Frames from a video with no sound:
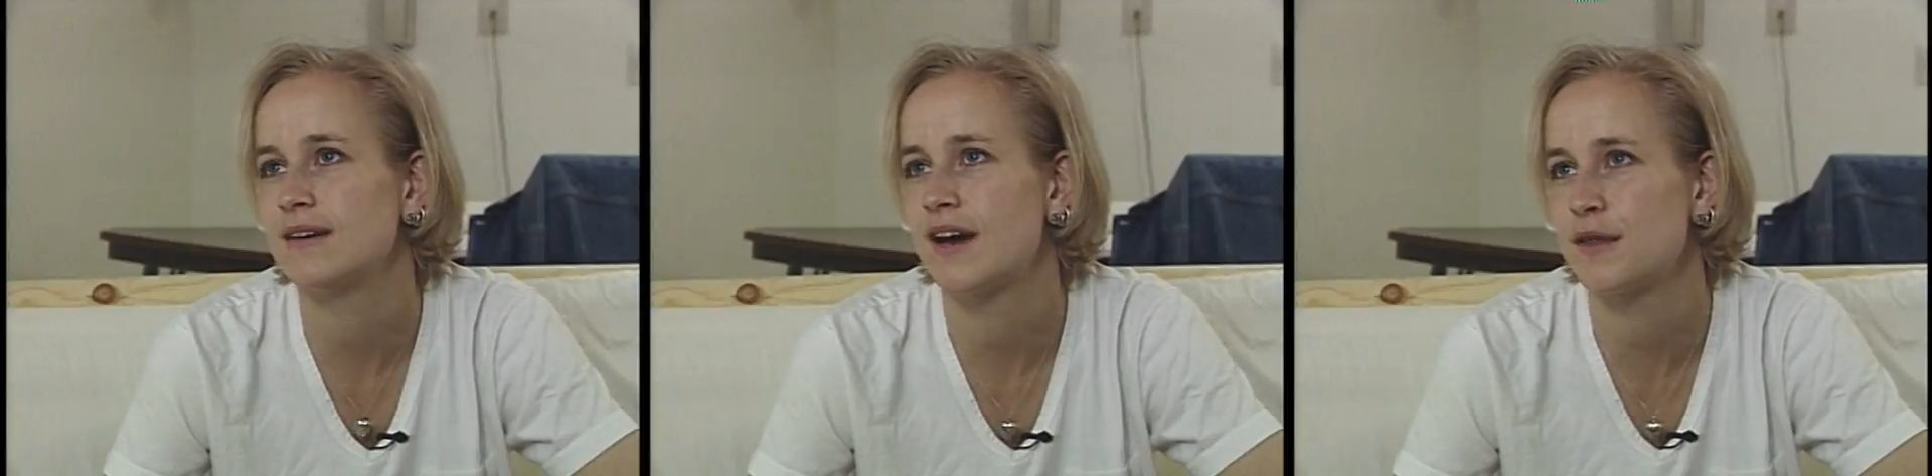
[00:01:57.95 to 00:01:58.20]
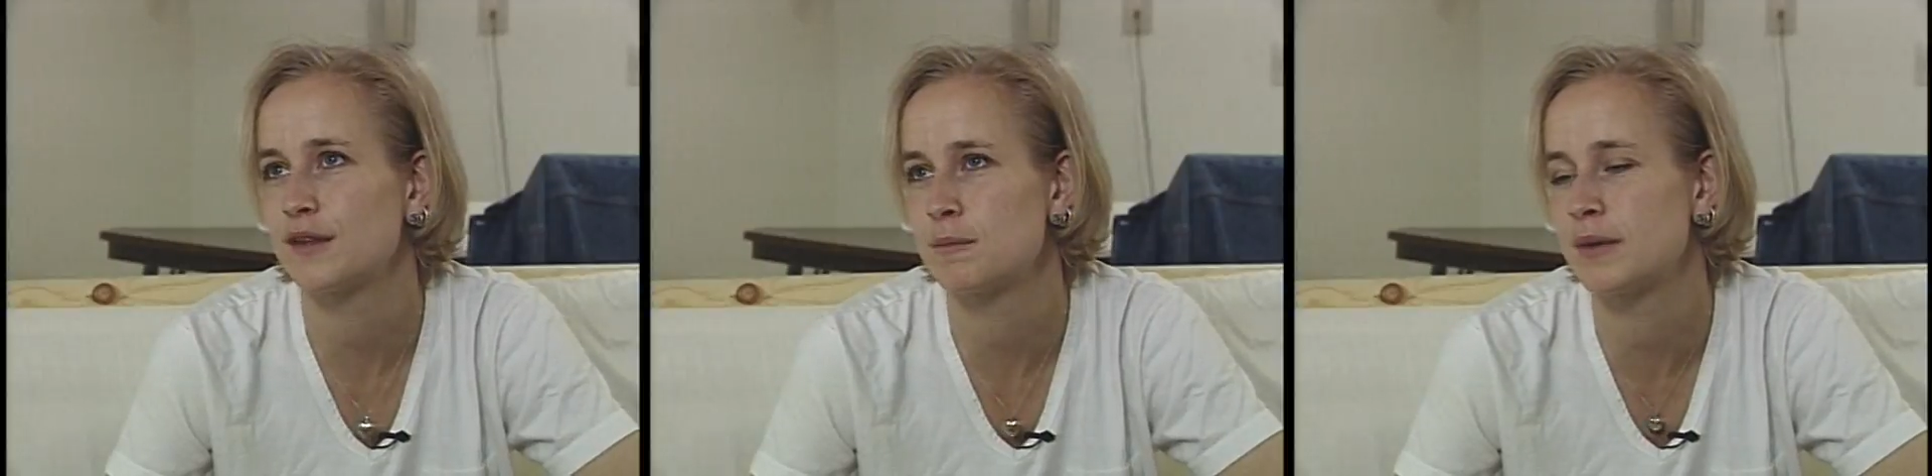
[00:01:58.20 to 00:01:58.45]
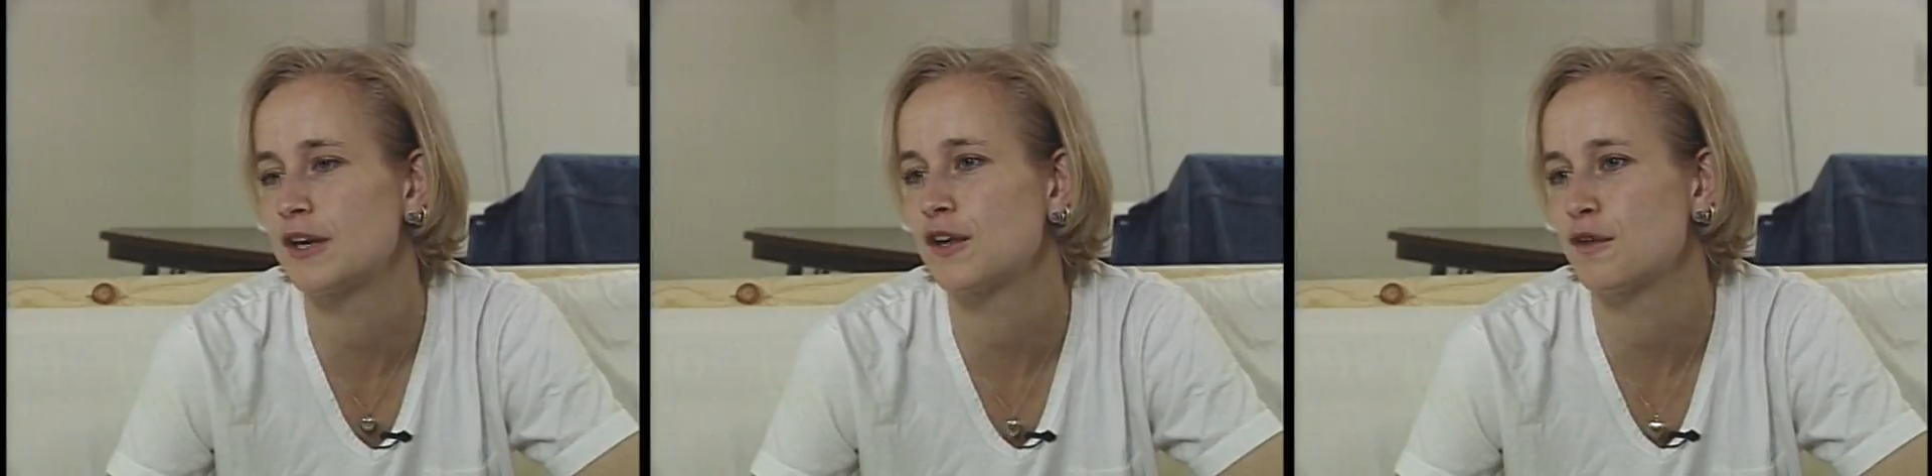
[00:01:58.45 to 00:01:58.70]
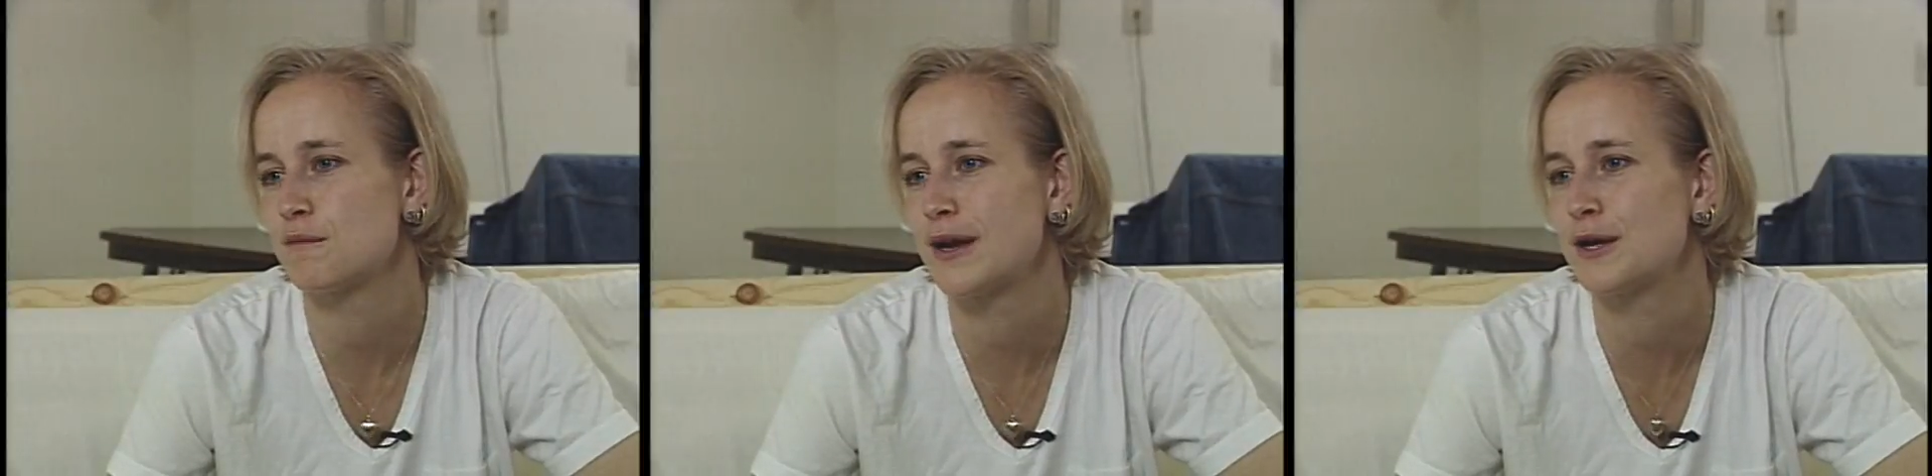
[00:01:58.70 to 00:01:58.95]
I think, the pinnacle
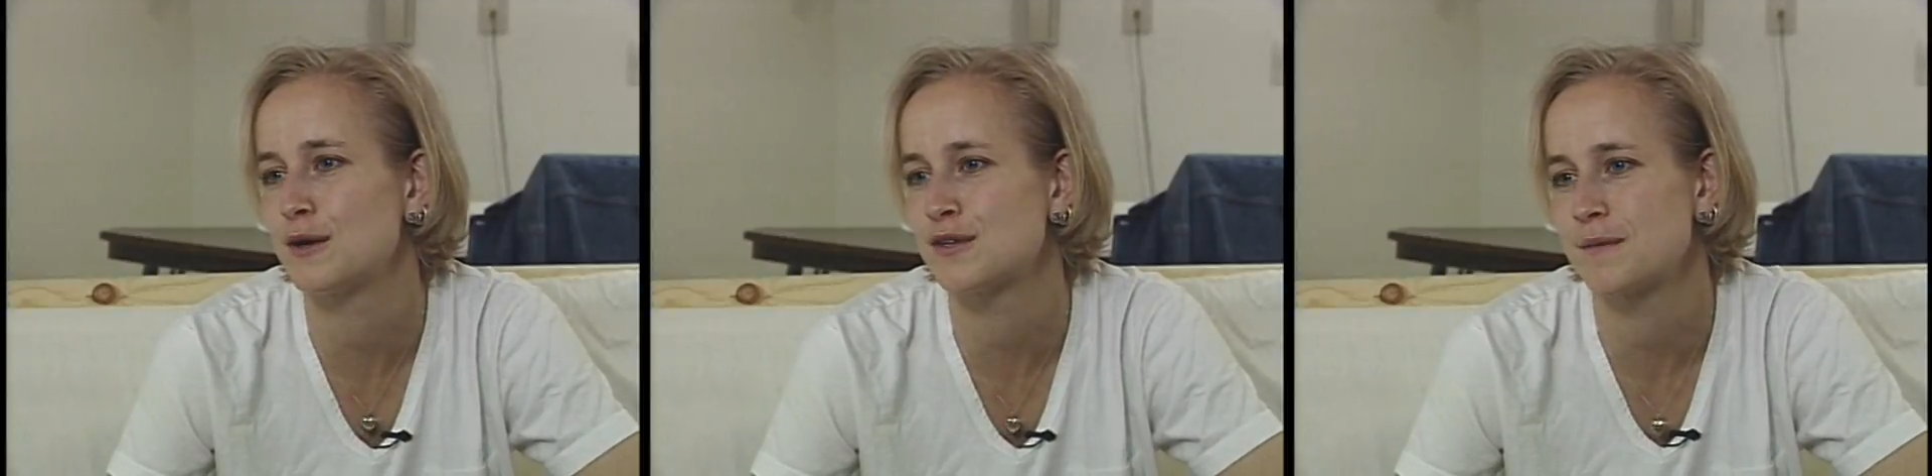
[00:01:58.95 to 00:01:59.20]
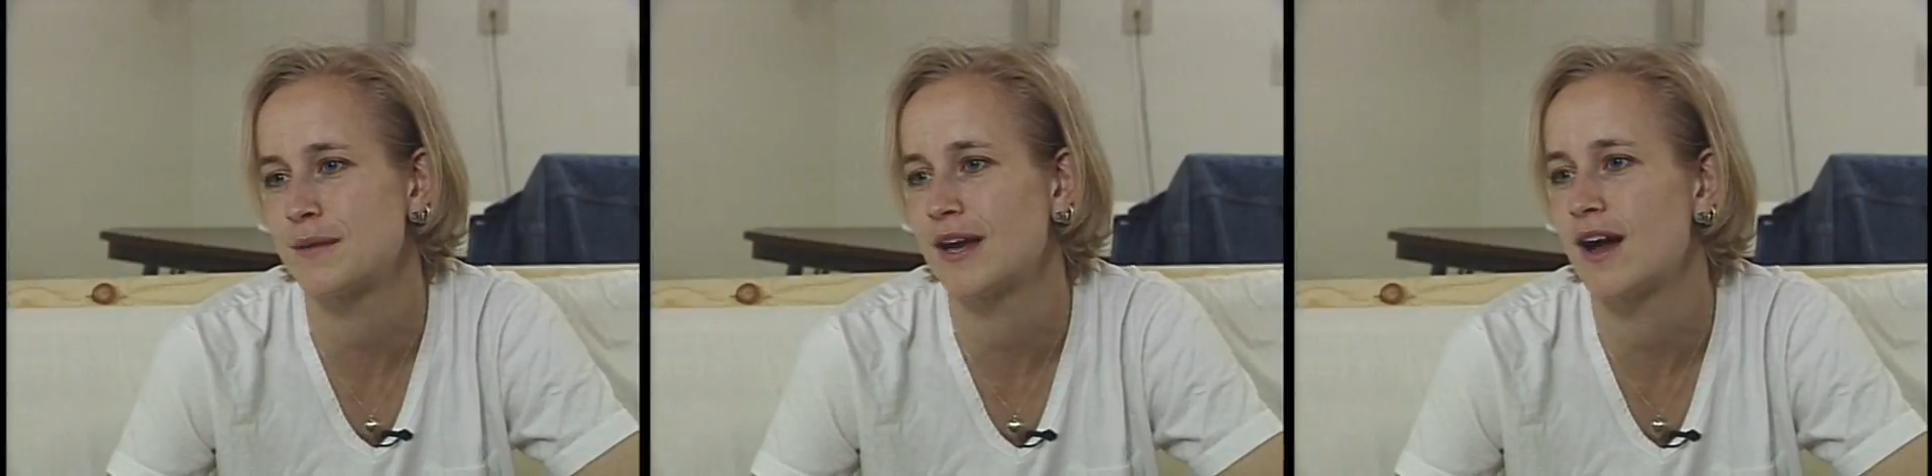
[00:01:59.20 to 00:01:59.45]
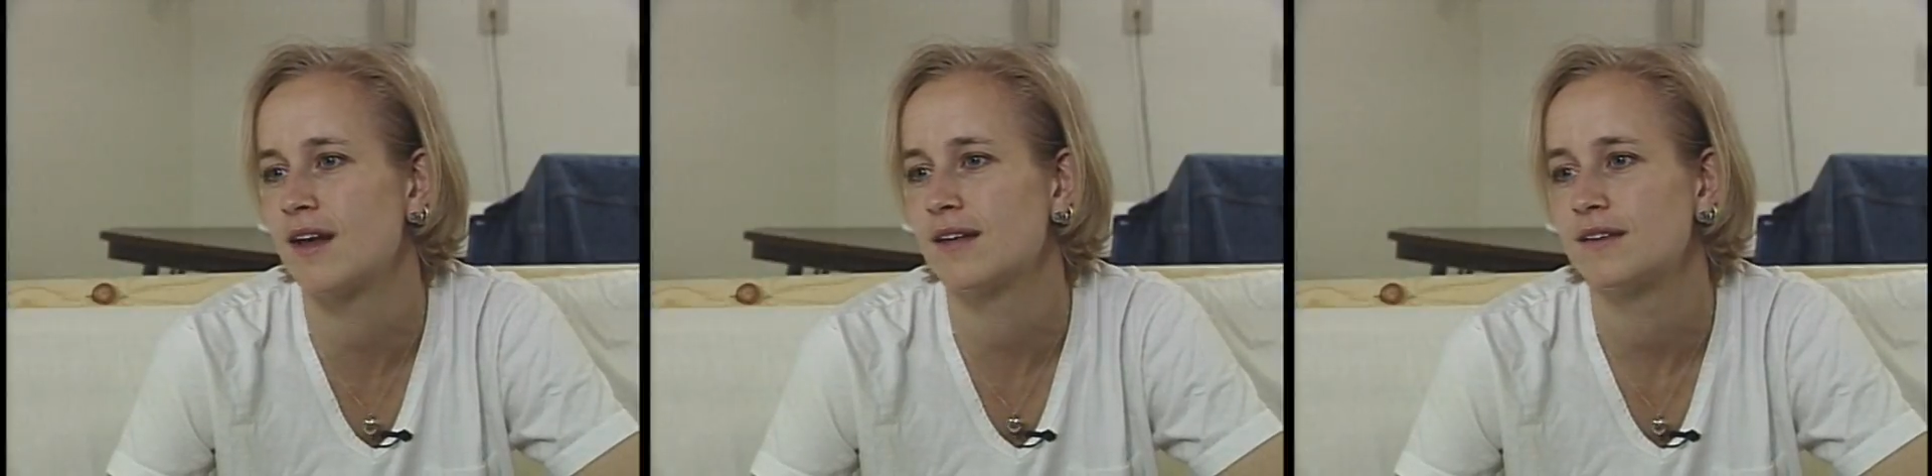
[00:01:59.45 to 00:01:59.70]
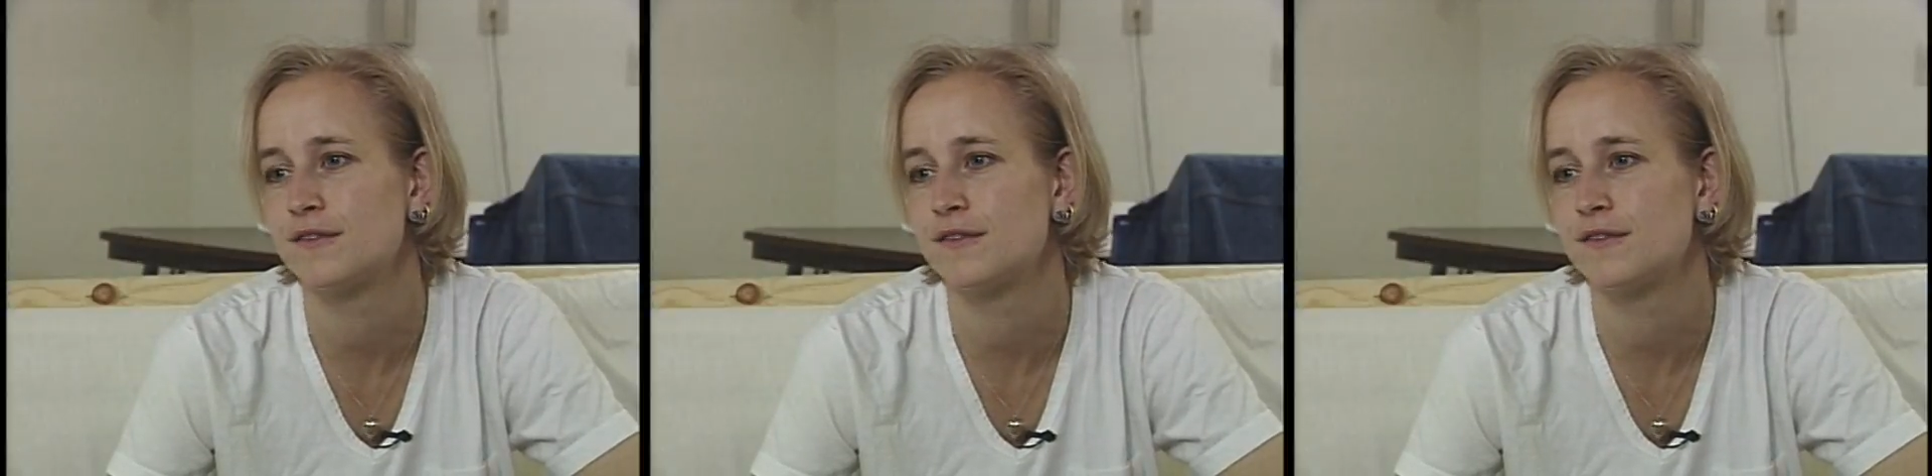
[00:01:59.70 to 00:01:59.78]
of my career, something I'll